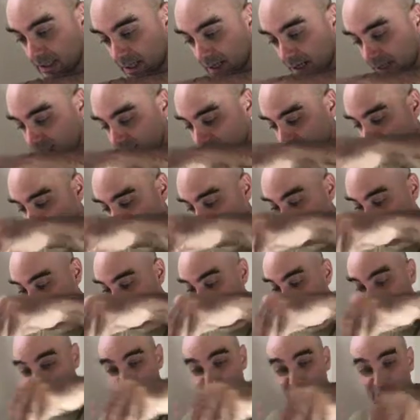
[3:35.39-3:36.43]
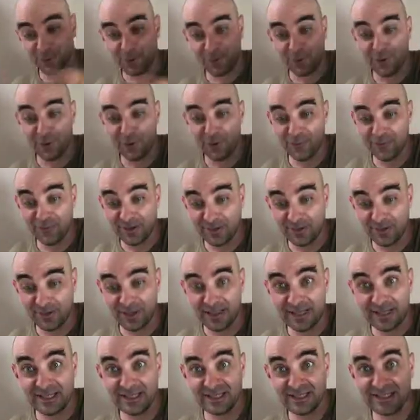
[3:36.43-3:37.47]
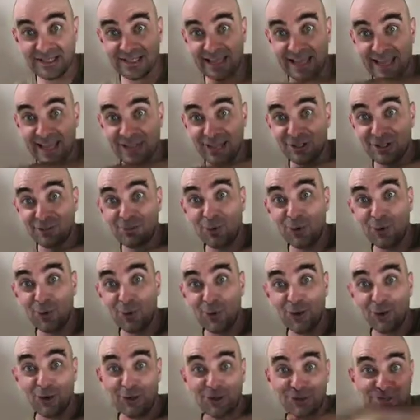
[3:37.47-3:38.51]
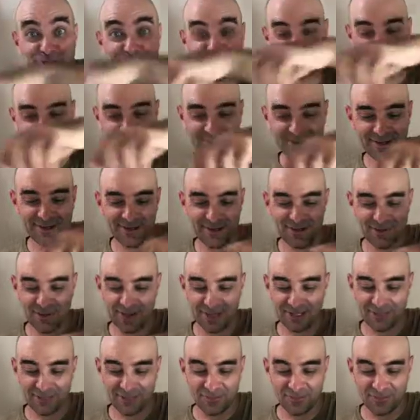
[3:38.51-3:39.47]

And it's like the perfect place to age pu'ers, right?